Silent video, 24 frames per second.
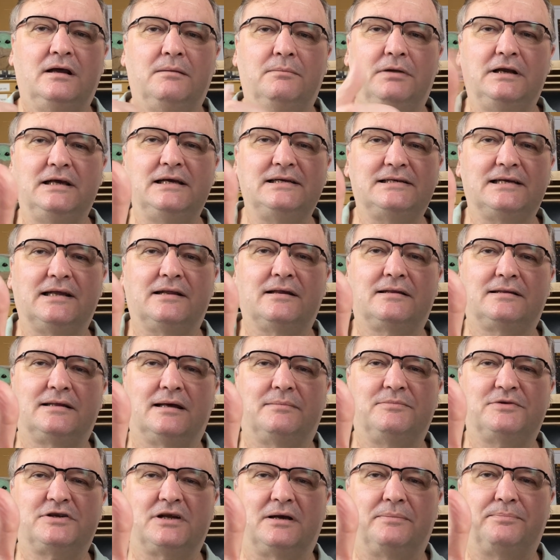Please hit the
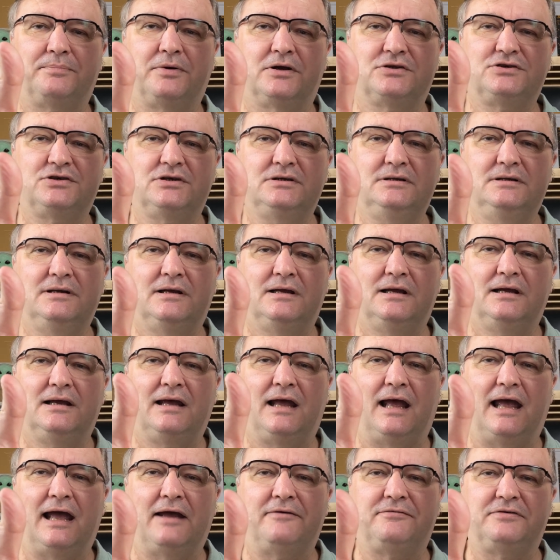thumbs up button.
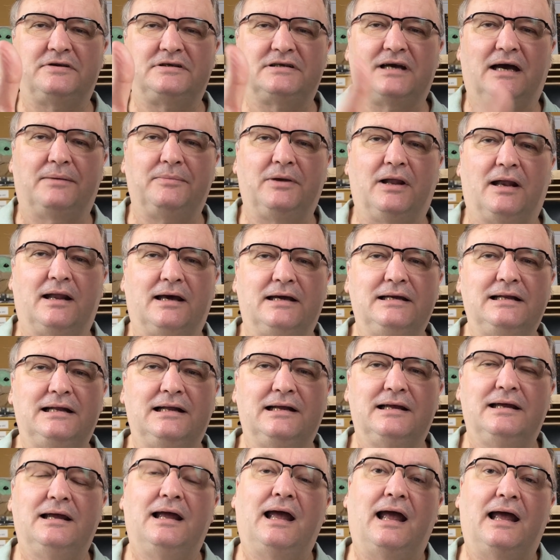Every time you like,